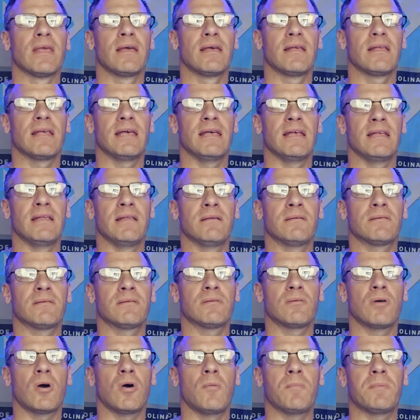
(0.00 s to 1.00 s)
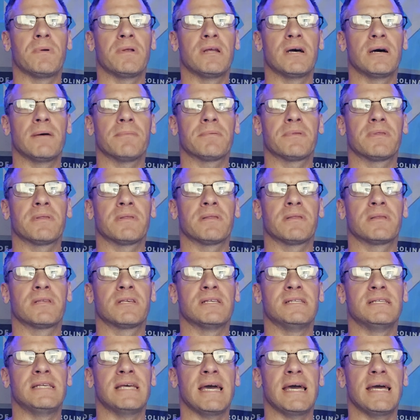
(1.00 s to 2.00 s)
And opened up
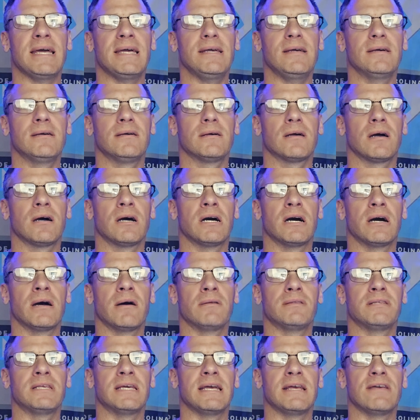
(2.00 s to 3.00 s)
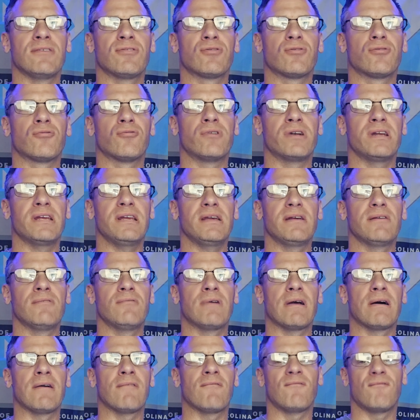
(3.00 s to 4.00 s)
today, day three in
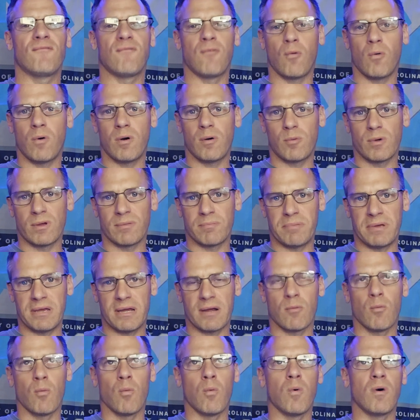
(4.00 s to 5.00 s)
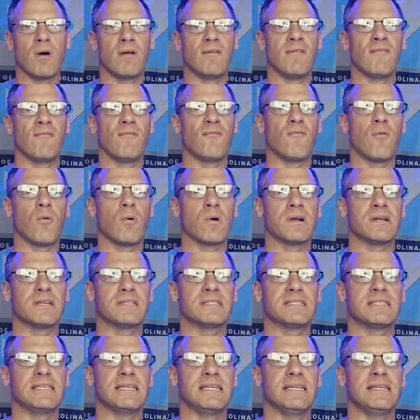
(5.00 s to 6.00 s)
round four with pick
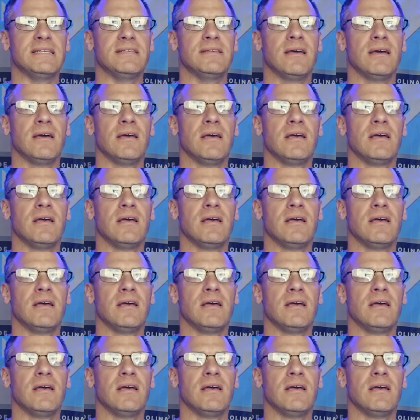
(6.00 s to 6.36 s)
114,